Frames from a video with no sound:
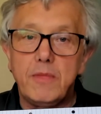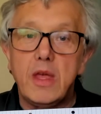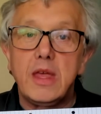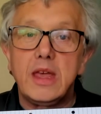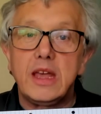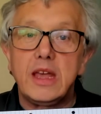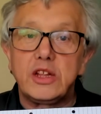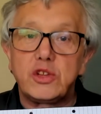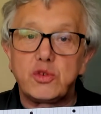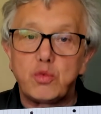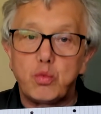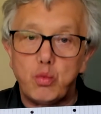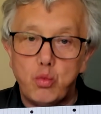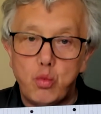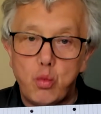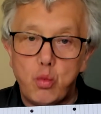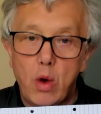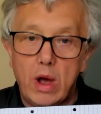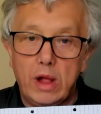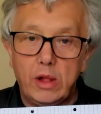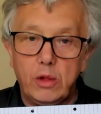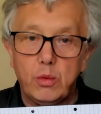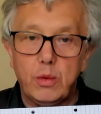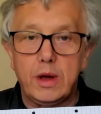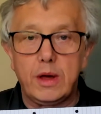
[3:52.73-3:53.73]
It's
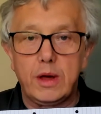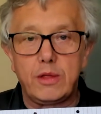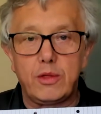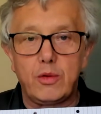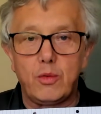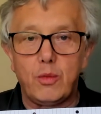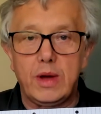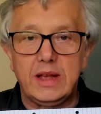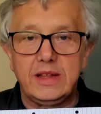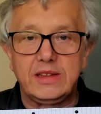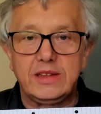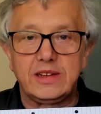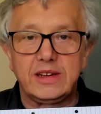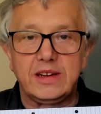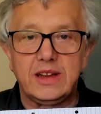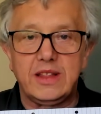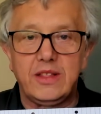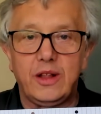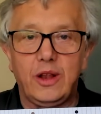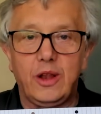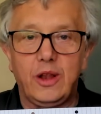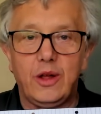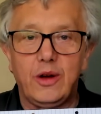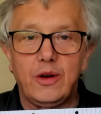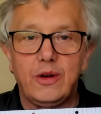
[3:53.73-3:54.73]
well worth waiting in
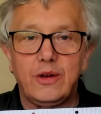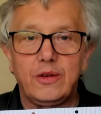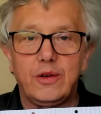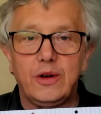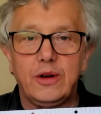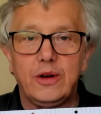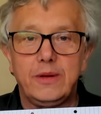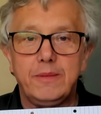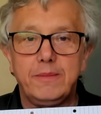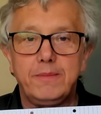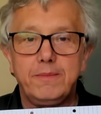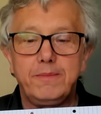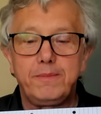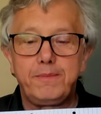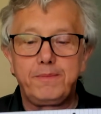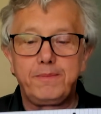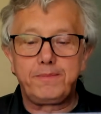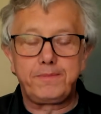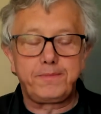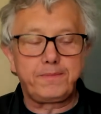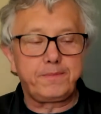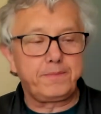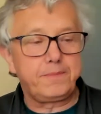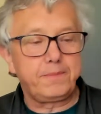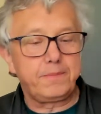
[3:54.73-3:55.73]
the long run.
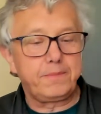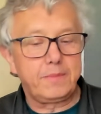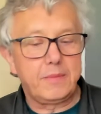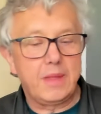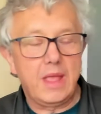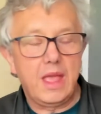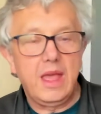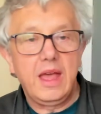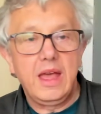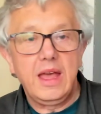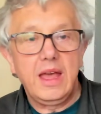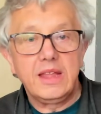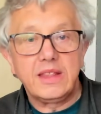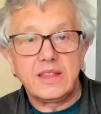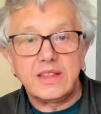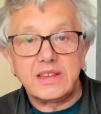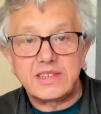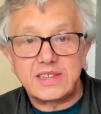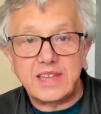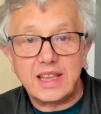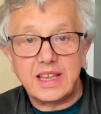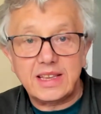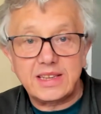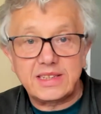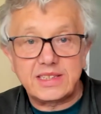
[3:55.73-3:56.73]
The
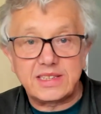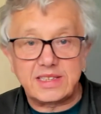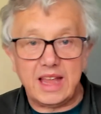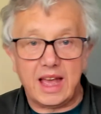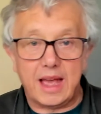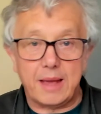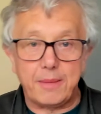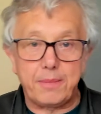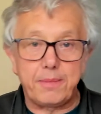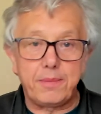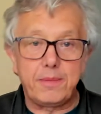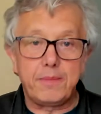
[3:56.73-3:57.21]
sixth step